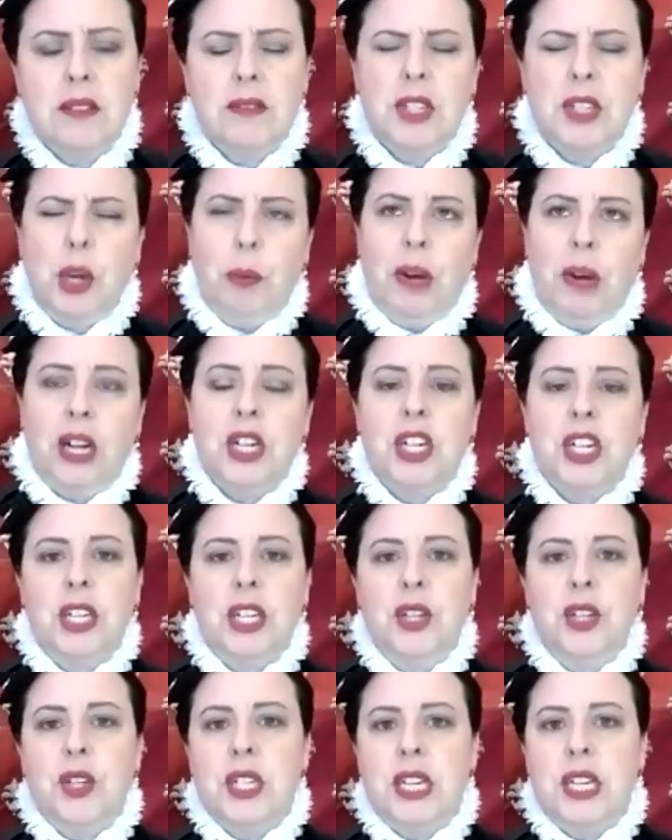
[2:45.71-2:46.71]
so much that
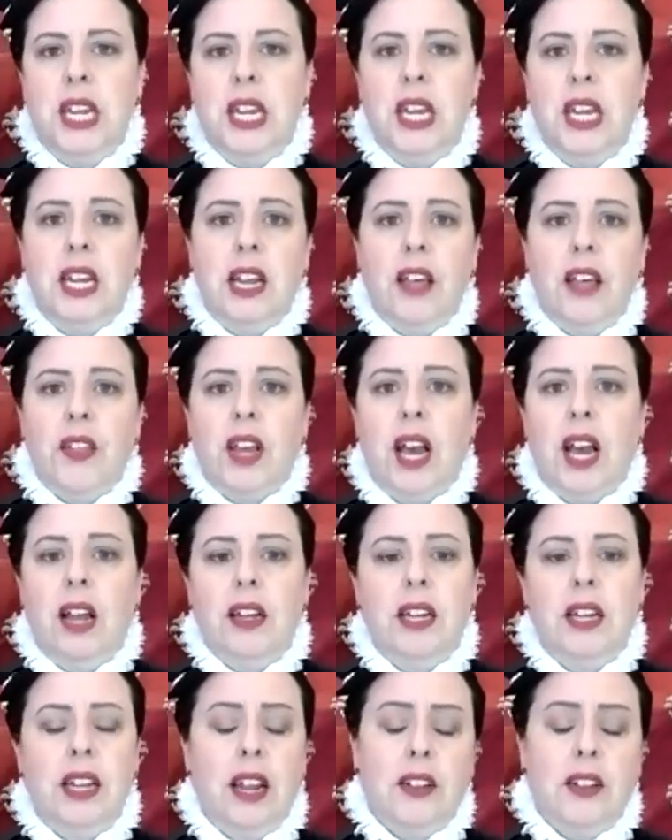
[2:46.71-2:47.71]
you see in other
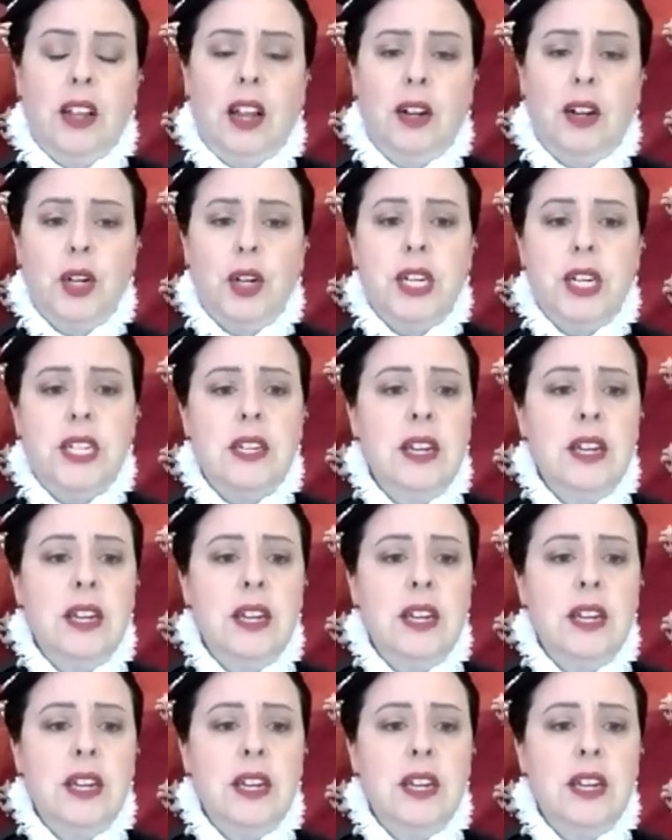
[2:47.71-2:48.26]
countries.